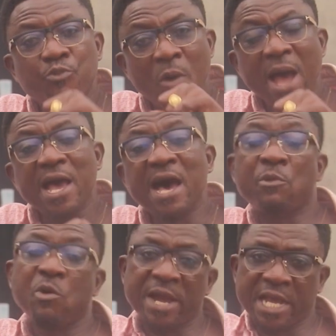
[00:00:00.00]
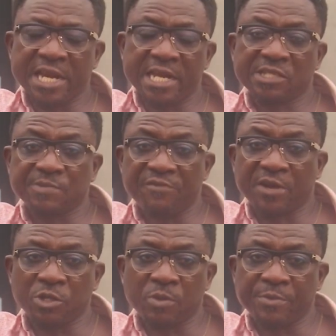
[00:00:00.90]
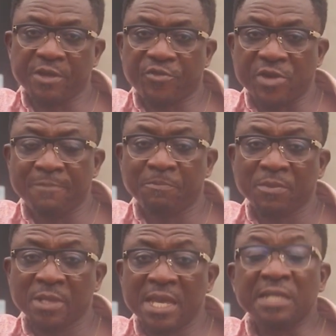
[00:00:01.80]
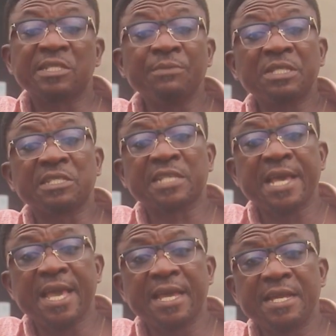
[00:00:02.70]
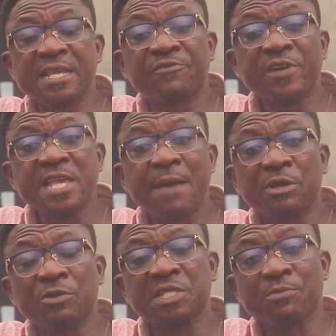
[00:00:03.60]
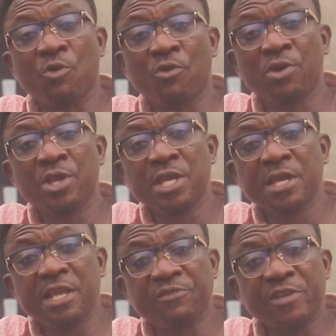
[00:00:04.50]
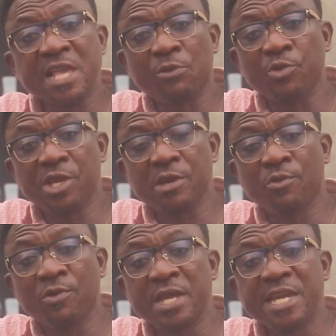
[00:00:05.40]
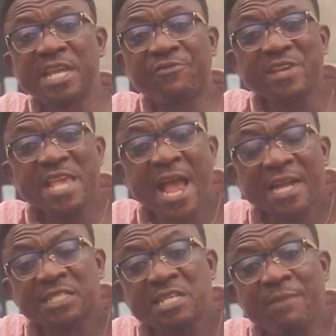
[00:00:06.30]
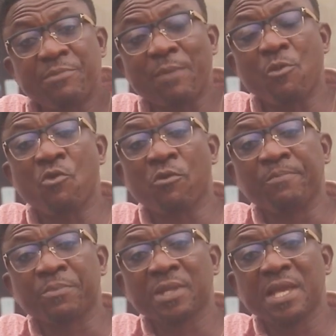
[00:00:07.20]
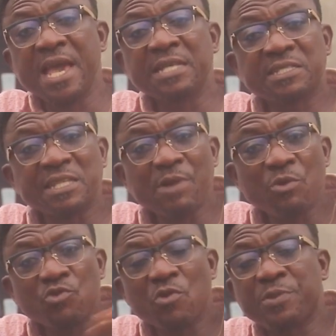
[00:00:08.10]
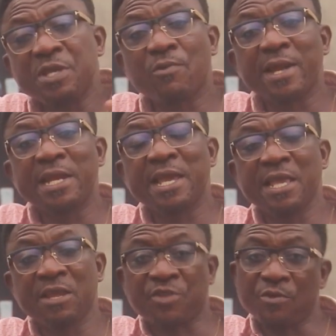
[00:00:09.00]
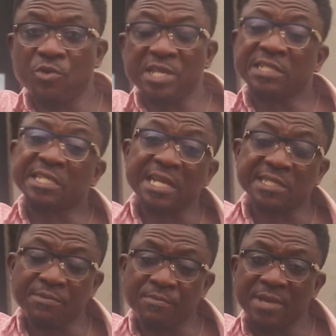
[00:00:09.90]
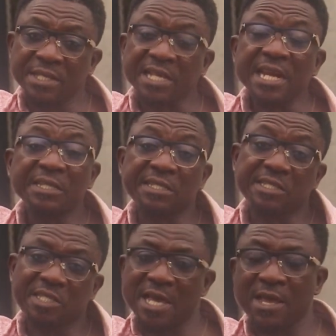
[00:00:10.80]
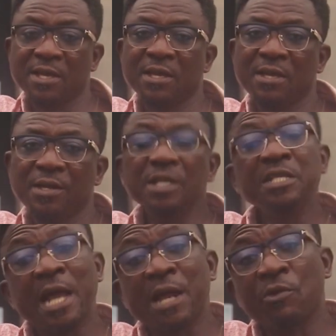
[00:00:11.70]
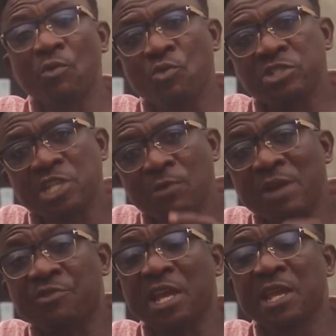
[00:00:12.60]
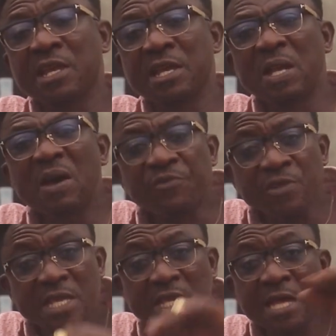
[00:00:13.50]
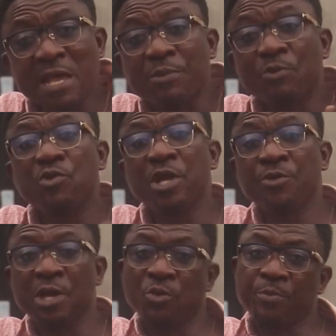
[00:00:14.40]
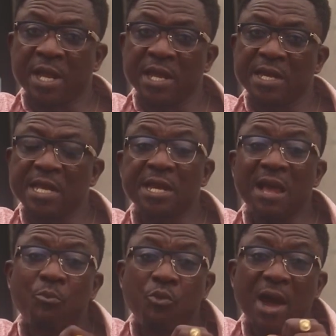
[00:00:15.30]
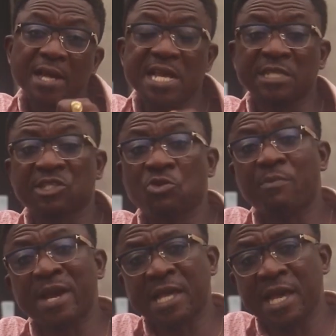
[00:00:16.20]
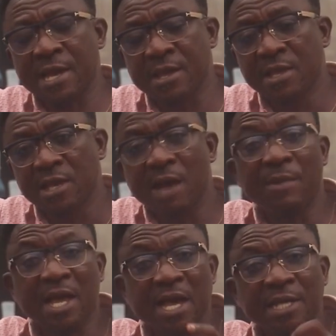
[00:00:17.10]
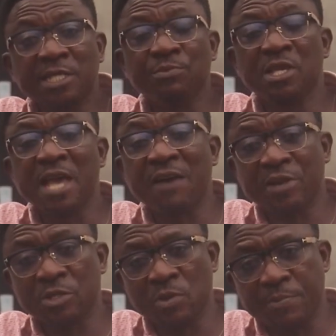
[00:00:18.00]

Bois, I'm all my gun at me a fan to a pair for. And send me to say, the fireman yourself home. The fire good dear home, the fire anchor say a brabo, and some would do pin one and the HGO in Sikasam, Sani City, Ninano, watch the Wajini, now for Yenina Yapahu in your cubre, near the Abois, the Architecture of my Ghana, and my Ghana to me, Afan